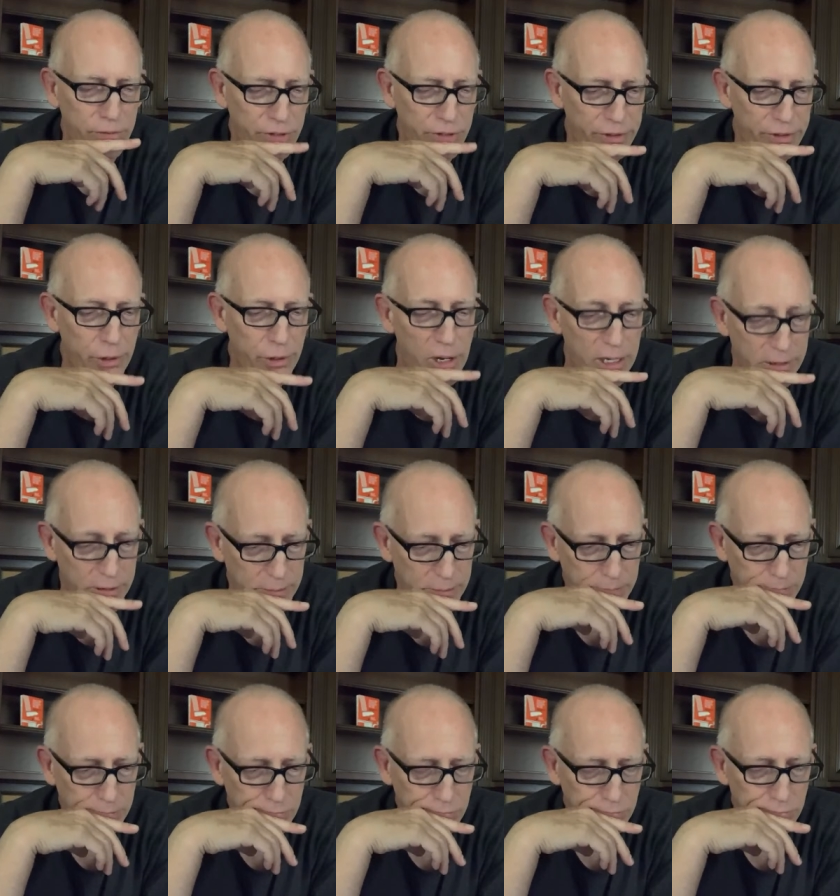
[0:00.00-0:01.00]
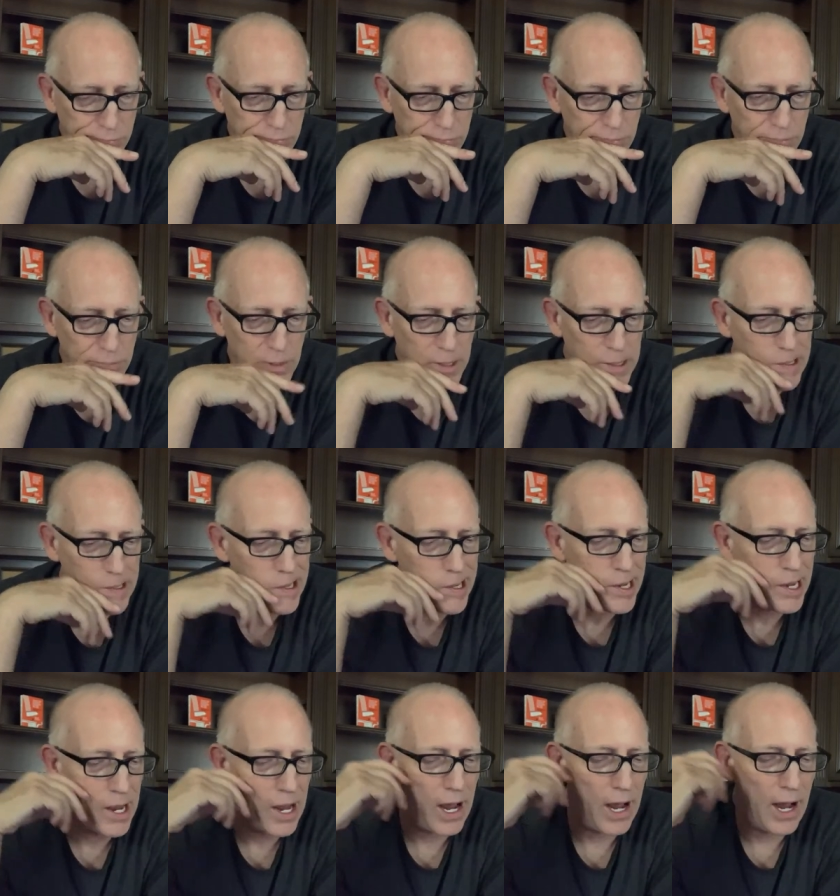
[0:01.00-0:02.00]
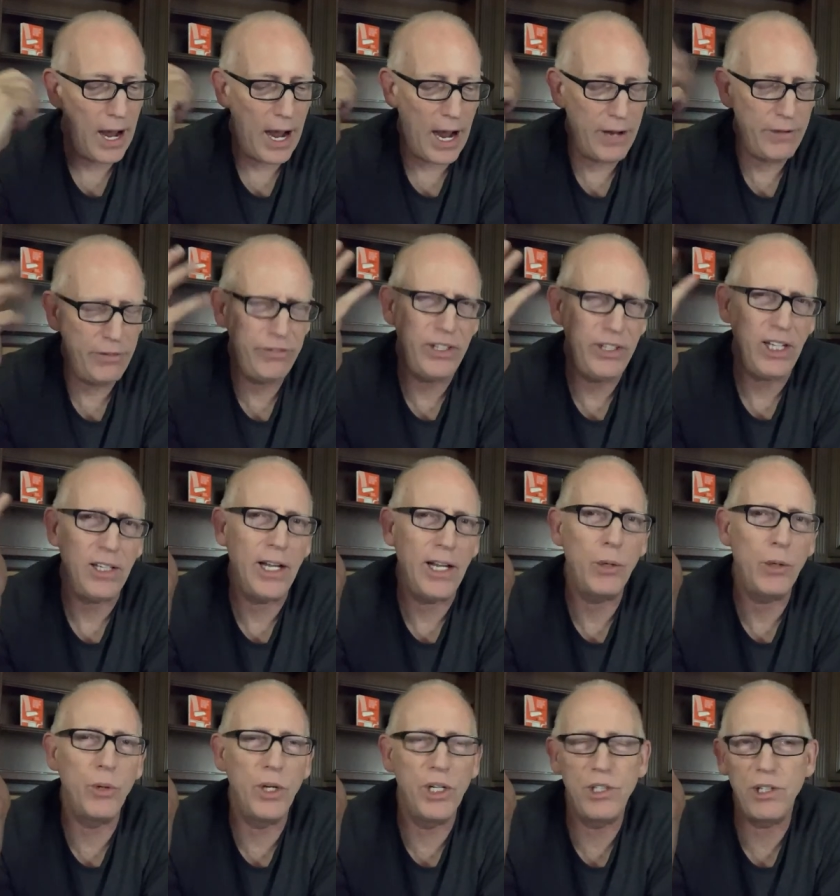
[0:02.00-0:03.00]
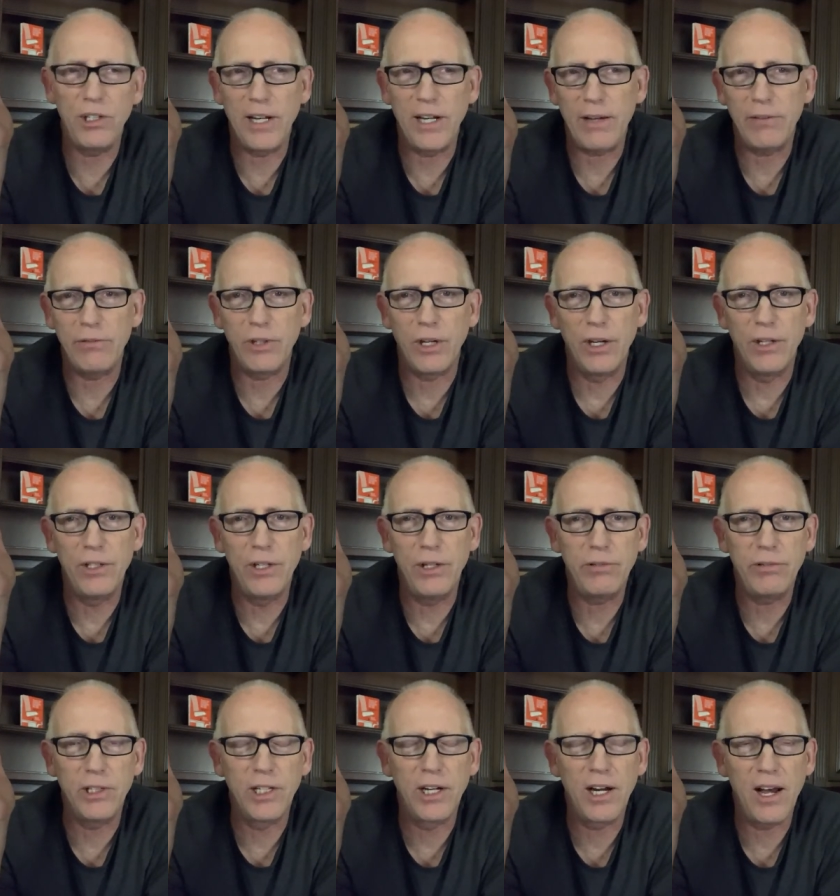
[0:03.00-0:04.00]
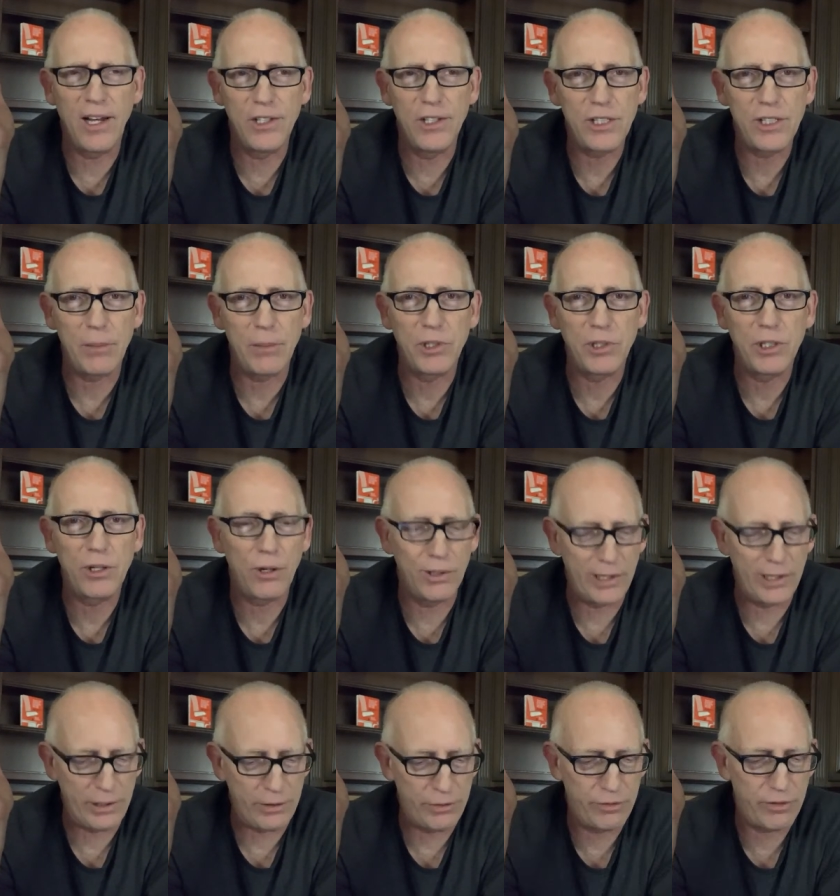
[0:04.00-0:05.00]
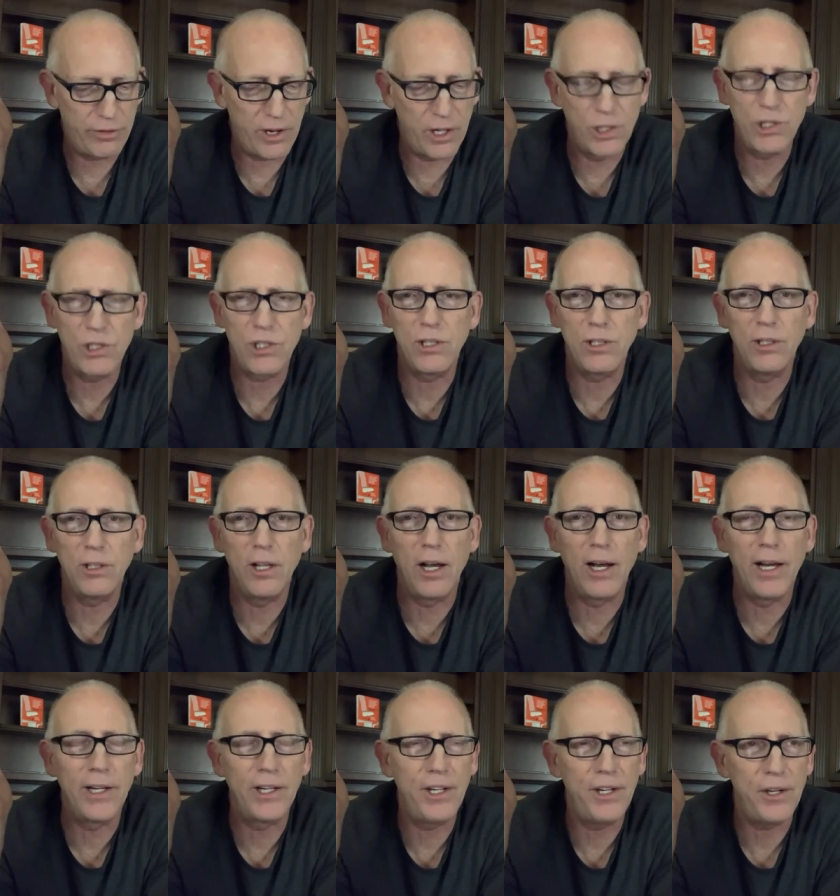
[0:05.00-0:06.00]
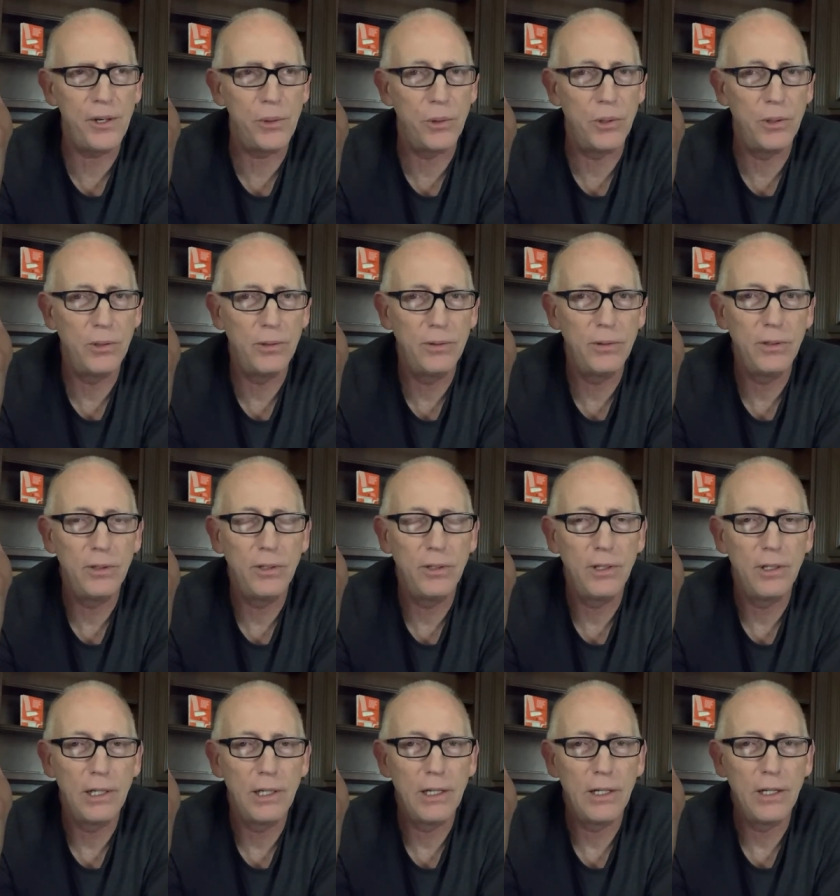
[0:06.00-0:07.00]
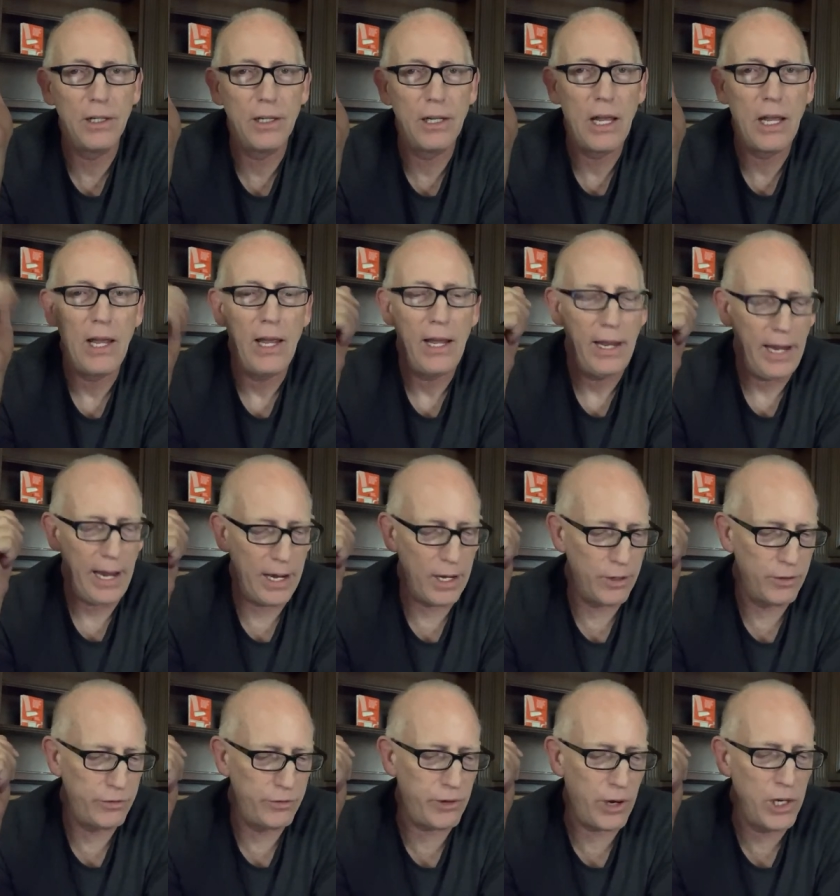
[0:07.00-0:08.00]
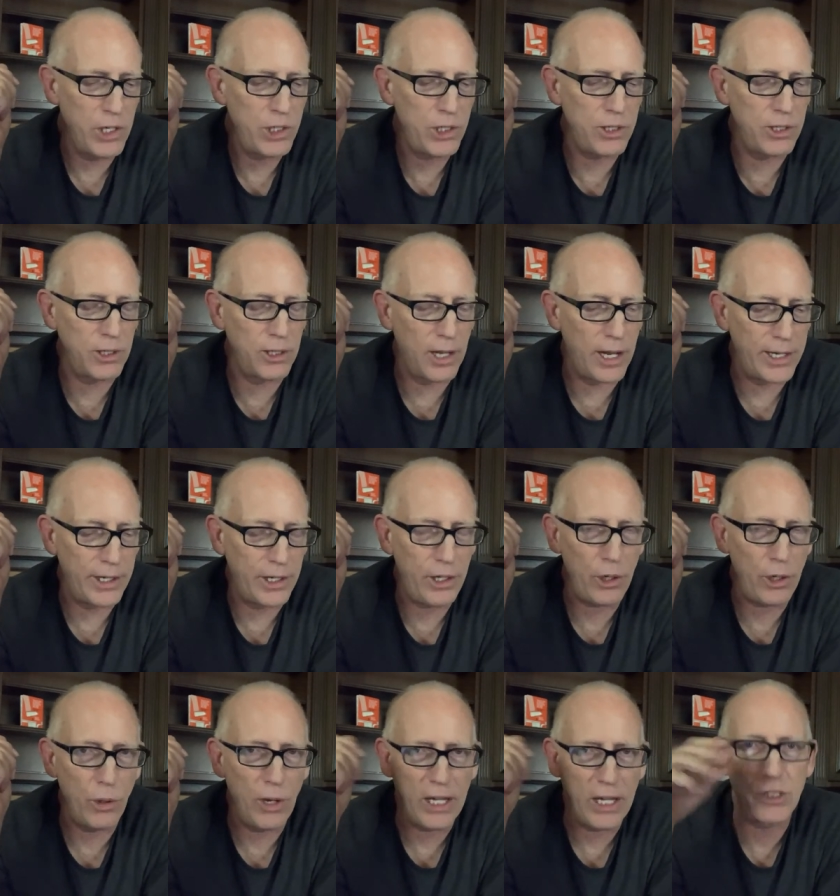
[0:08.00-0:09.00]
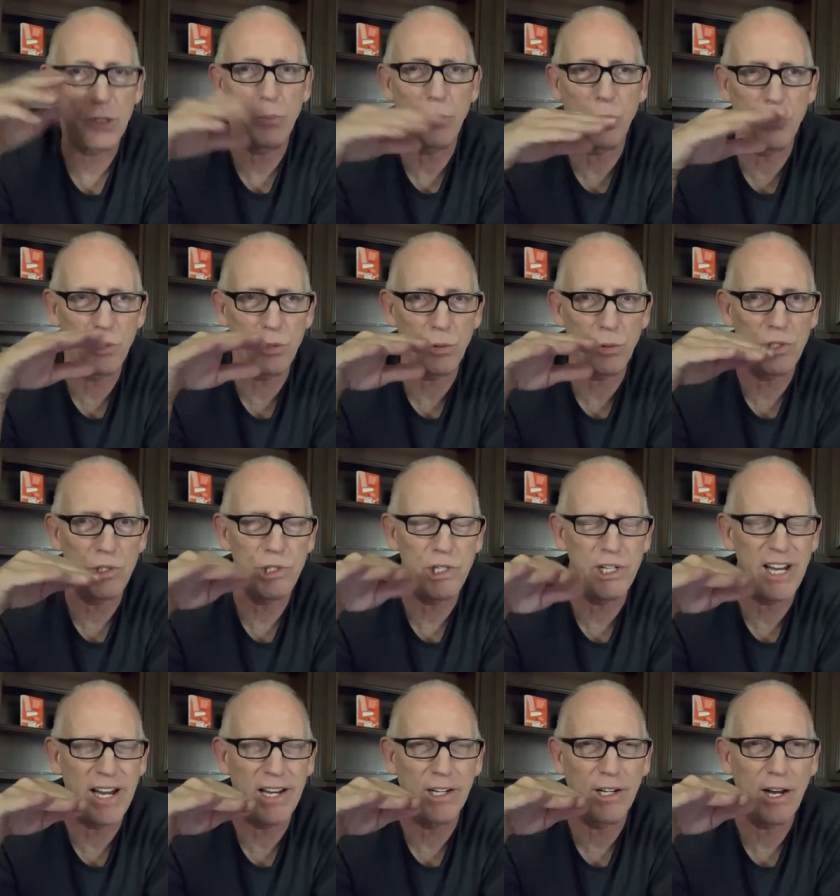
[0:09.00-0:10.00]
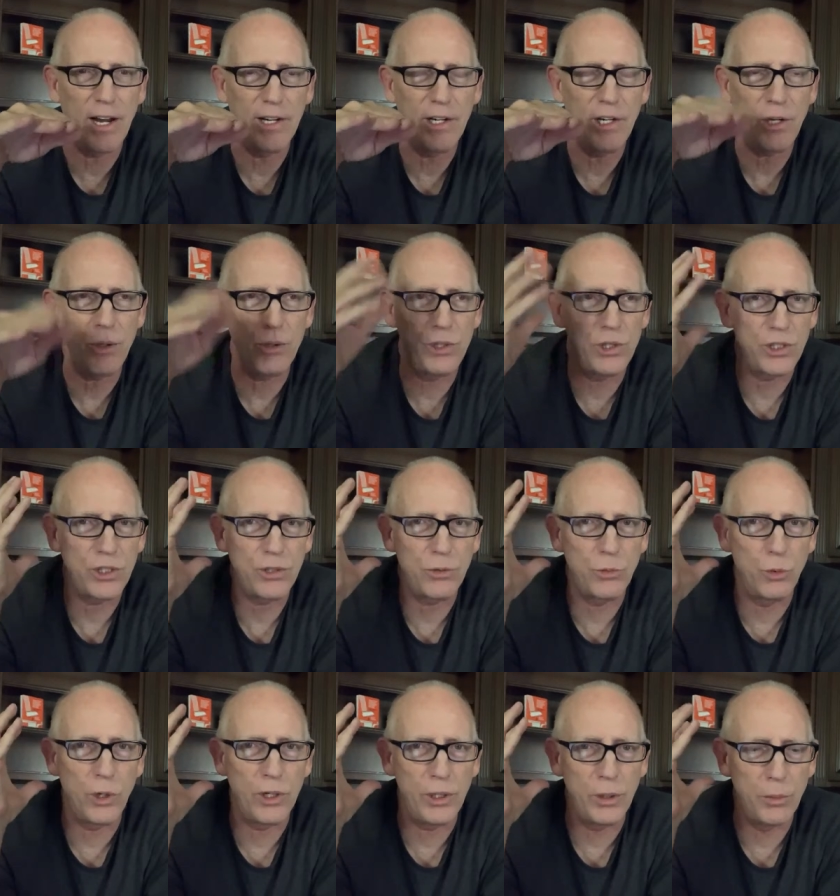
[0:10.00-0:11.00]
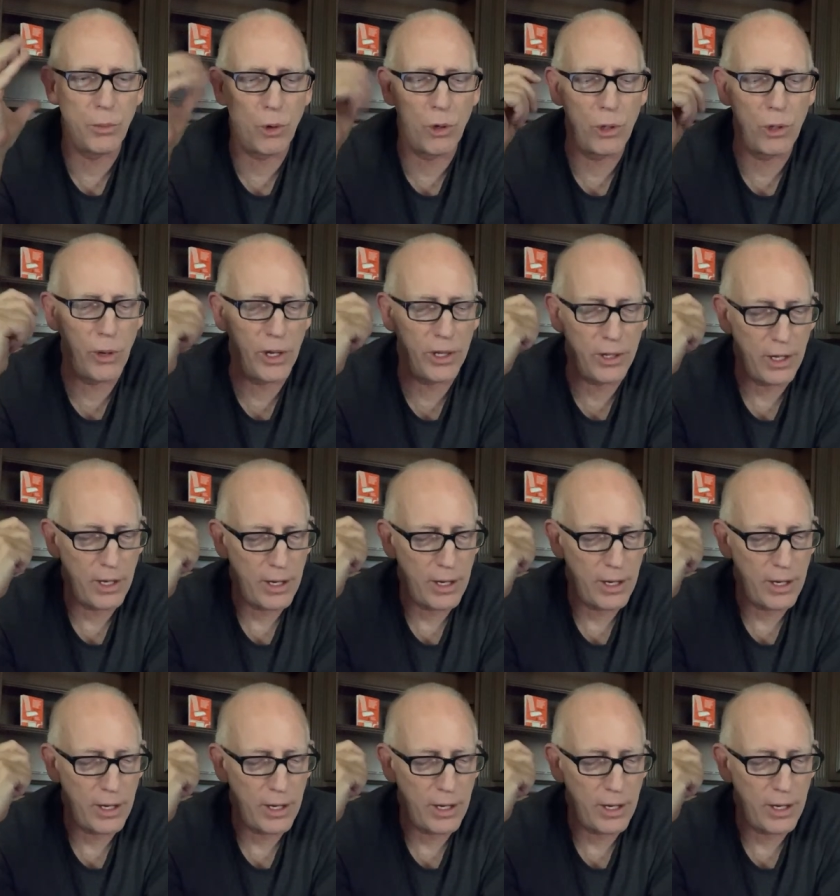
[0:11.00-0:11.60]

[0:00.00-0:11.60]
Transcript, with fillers: thought. I feel like we should have a different concept called a functional IQ. And a functional IQ, as opposed to a genetic IQ, just what you're born with,